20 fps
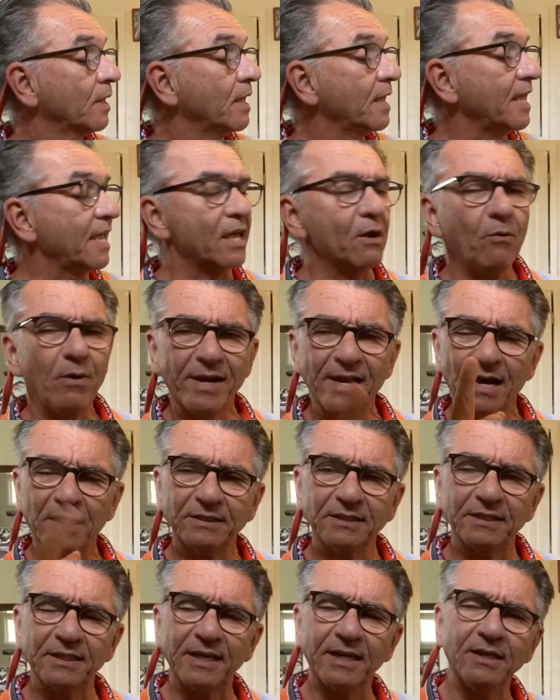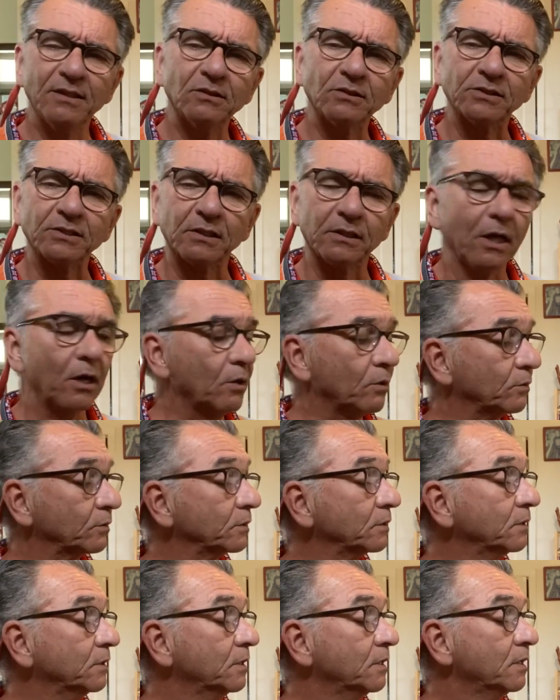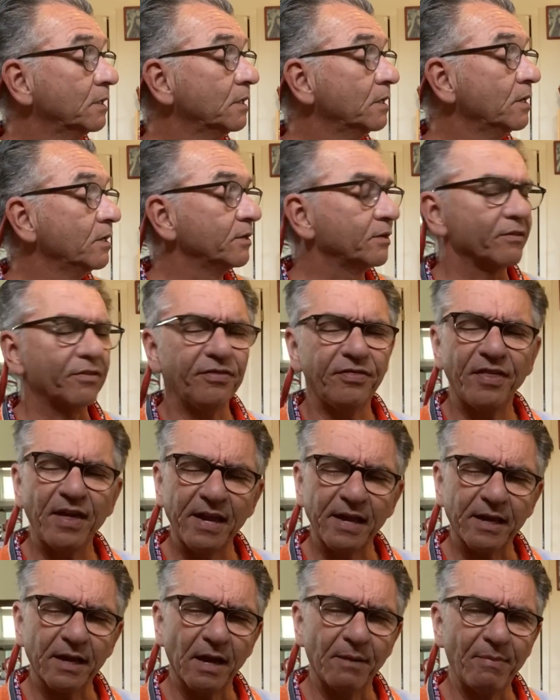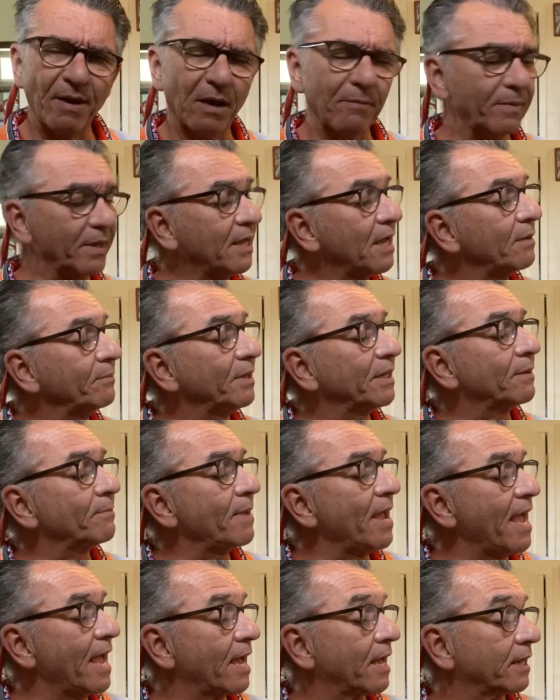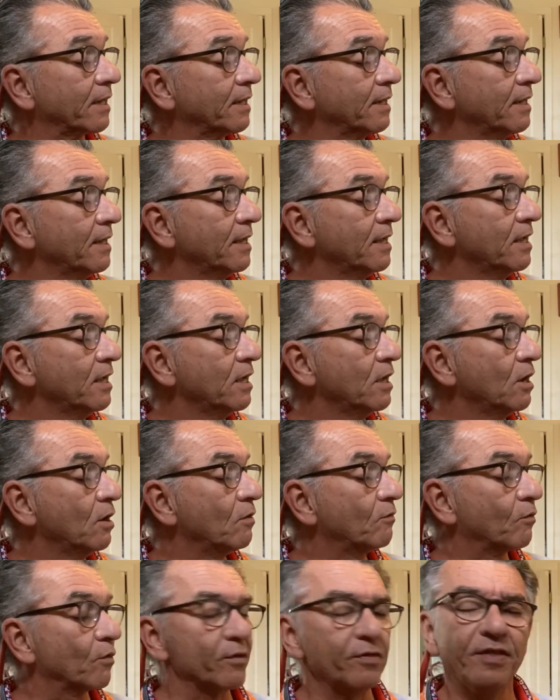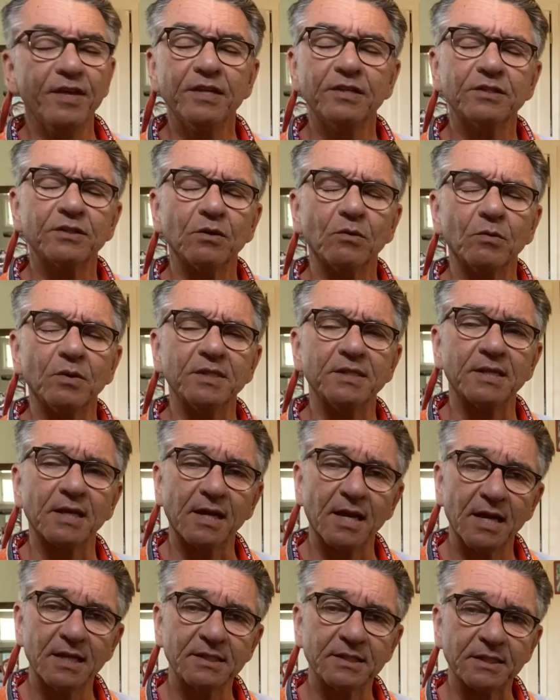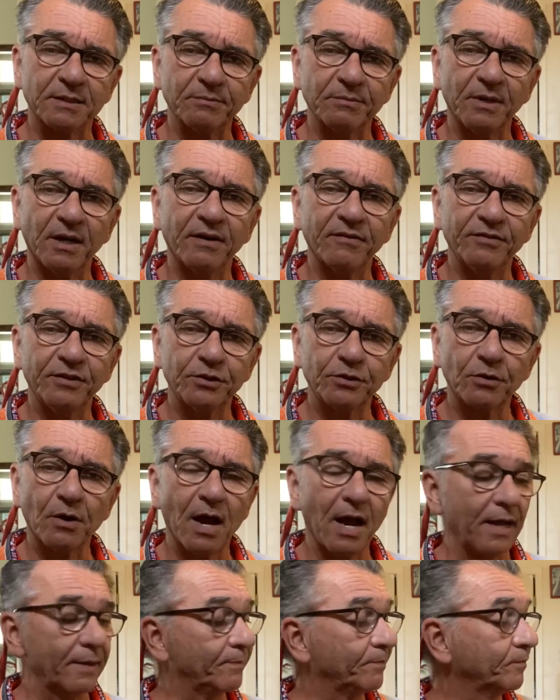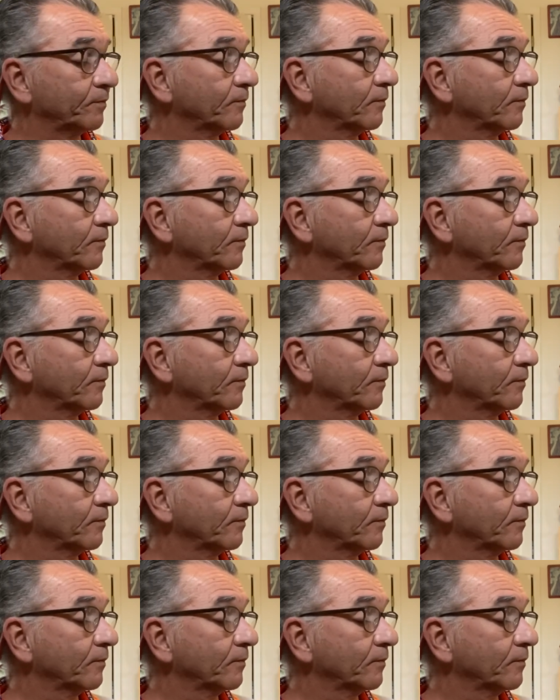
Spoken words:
he went out to the hills alone to think about becoming a man, for this was the custom of the tribe.